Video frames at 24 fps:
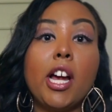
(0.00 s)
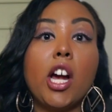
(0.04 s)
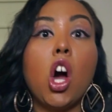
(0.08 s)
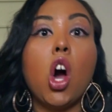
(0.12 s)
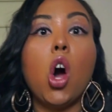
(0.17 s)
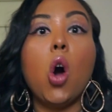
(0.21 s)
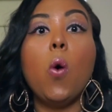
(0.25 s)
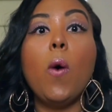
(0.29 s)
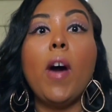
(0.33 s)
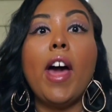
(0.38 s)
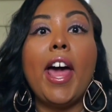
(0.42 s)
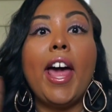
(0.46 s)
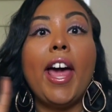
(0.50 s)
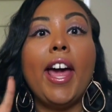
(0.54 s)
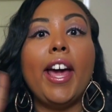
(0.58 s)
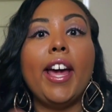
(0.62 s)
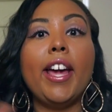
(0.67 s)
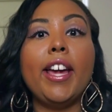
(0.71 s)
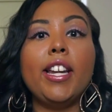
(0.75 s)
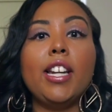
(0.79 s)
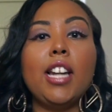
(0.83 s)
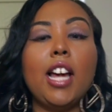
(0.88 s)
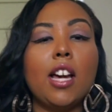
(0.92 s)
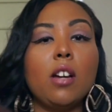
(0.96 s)
like, oh,
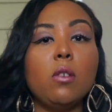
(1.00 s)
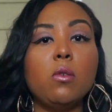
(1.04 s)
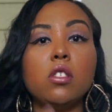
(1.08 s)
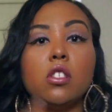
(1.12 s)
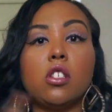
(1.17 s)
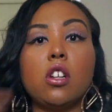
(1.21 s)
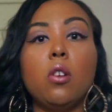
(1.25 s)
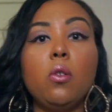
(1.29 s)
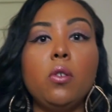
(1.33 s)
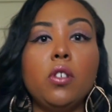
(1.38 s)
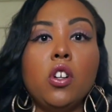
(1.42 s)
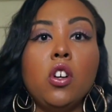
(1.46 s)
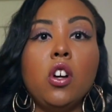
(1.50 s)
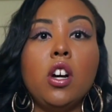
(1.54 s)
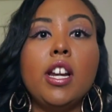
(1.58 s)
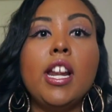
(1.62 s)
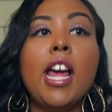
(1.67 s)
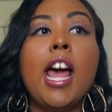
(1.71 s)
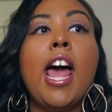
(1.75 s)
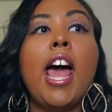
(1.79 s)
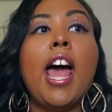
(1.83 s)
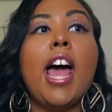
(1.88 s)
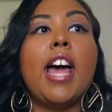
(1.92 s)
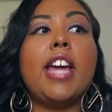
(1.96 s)
hey, like, what's going on?
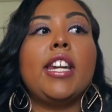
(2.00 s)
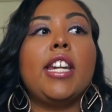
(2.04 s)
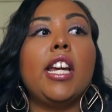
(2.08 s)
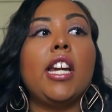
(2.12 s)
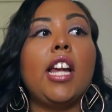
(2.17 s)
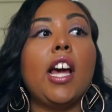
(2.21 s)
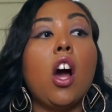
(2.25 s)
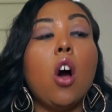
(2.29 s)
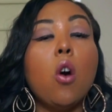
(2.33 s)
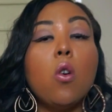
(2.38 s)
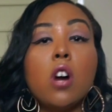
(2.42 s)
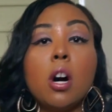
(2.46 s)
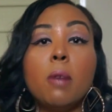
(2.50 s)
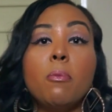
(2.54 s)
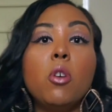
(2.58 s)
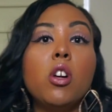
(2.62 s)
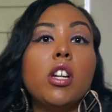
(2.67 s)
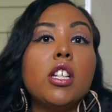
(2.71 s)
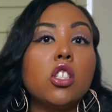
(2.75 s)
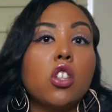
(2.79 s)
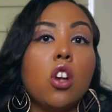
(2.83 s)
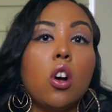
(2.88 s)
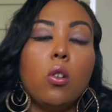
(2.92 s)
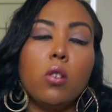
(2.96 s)
And they like, oh, come
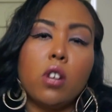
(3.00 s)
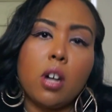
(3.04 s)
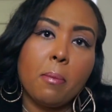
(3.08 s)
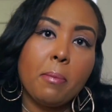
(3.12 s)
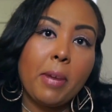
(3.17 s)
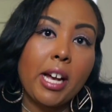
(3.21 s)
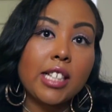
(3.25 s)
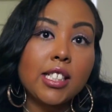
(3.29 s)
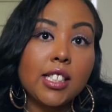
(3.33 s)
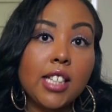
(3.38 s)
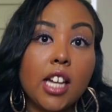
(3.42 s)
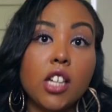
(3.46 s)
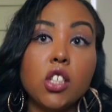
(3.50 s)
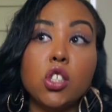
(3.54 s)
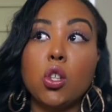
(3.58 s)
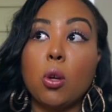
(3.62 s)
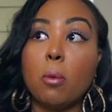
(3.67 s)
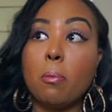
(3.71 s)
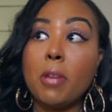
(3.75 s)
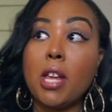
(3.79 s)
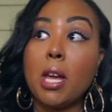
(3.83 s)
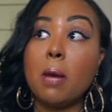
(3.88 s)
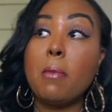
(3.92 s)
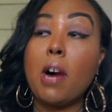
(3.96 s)
on, let's go, come backstage.
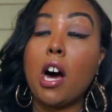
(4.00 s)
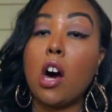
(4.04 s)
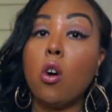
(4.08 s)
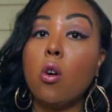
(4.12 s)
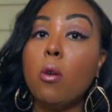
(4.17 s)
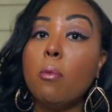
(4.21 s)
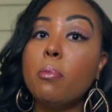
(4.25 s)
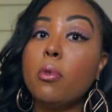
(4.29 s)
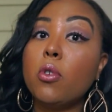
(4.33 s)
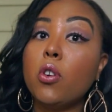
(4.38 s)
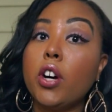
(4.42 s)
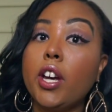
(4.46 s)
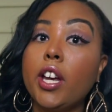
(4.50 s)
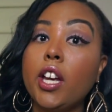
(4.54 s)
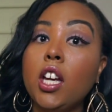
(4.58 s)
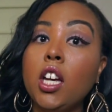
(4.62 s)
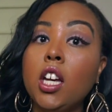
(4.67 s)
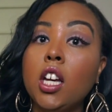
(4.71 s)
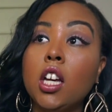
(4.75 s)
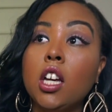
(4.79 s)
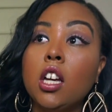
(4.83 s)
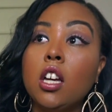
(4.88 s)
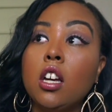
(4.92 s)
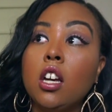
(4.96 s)
So me and my
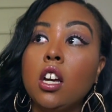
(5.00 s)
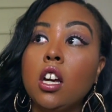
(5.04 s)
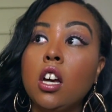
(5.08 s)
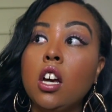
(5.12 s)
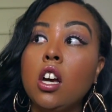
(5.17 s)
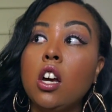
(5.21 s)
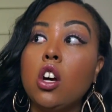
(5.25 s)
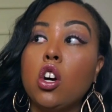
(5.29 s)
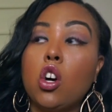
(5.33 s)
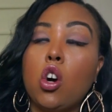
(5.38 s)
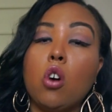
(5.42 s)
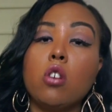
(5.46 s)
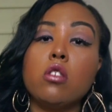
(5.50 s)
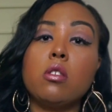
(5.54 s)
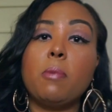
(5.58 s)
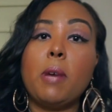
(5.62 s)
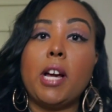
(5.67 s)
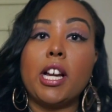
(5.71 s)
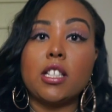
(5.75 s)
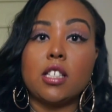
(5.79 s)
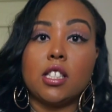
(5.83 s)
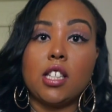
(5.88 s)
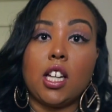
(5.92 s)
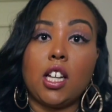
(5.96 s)
homeboy goes
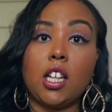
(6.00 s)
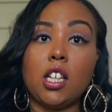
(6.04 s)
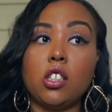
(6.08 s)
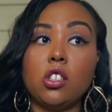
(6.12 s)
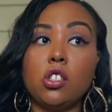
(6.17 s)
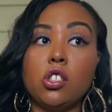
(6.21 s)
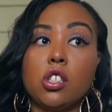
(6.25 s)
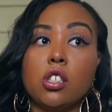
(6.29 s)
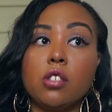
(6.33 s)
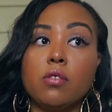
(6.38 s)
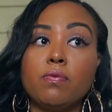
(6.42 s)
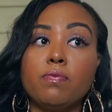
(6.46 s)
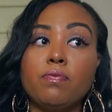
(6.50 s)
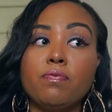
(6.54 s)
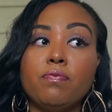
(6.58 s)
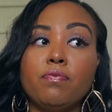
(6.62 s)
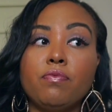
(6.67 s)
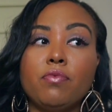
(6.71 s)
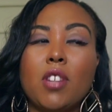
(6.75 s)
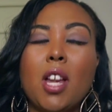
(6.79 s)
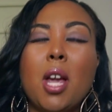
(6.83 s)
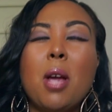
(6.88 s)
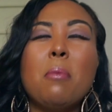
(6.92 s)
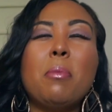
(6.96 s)
backstage
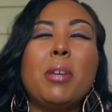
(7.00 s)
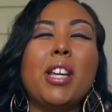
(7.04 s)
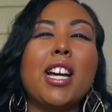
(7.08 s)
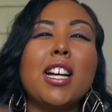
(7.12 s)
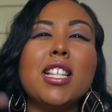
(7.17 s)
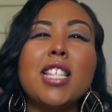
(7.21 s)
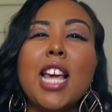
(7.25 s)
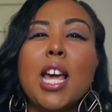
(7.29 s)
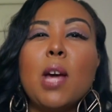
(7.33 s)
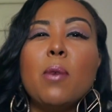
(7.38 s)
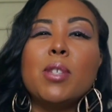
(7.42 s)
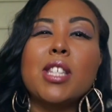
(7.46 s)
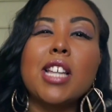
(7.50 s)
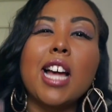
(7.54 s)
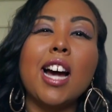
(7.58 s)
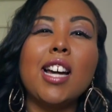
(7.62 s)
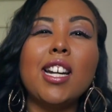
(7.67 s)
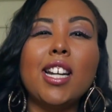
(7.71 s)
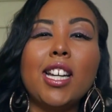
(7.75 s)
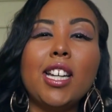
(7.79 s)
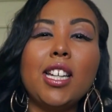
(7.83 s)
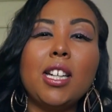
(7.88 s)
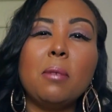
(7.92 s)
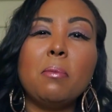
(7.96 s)
because he was
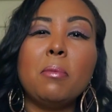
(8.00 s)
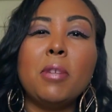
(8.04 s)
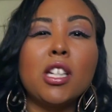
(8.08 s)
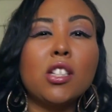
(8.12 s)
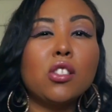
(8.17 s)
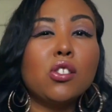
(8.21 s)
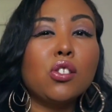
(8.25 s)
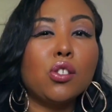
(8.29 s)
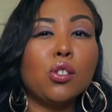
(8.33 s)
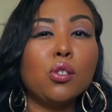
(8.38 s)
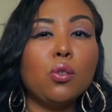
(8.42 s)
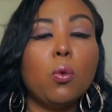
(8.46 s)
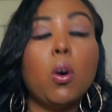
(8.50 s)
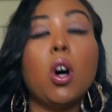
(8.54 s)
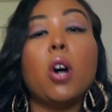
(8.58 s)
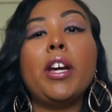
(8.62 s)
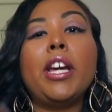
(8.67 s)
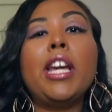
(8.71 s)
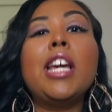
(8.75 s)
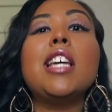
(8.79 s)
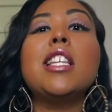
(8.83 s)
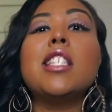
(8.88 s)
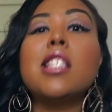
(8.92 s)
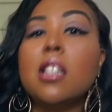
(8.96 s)
kind of in the mix too. Well,
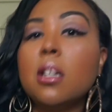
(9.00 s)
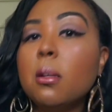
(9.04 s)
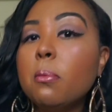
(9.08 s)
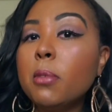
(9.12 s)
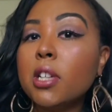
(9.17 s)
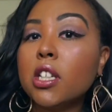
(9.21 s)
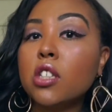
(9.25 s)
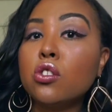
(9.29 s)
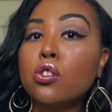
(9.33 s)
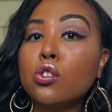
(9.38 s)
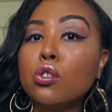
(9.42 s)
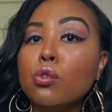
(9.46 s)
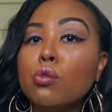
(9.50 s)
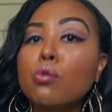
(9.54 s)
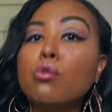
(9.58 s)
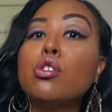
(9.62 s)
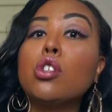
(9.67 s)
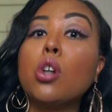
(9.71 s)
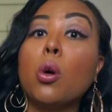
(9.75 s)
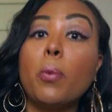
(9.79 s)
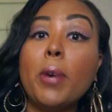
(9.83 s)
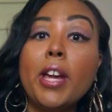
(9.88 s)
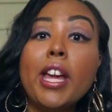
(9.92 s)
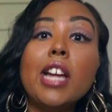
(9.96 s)
he is in the mix too,
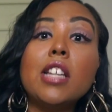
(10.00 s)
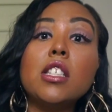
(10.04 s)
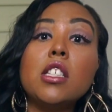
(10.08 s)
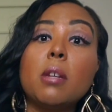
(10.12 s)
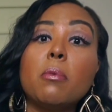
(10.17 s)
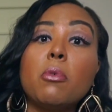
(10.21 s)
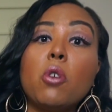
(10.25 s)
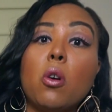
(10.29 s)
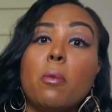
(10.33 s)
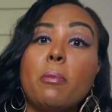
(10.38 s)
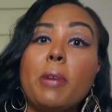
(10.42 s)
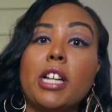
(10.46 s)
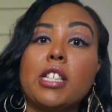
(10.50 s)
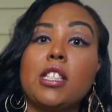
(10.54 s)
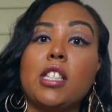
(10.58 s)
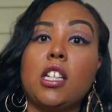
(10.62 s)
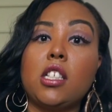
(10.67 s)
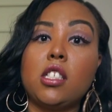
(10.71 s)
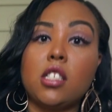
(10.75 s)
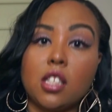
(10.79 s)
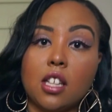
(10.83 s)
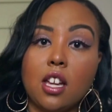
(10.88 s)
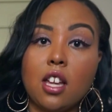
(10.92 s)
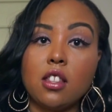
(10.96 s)
so we ended up going
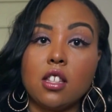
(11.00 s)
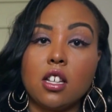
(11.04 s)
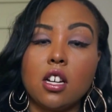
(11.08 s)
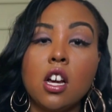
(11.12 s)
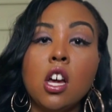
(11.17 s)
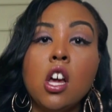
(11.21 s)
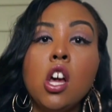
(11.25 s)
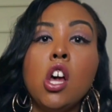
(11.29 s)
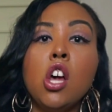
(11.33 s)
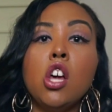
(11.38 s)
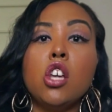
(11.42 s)
backstage together.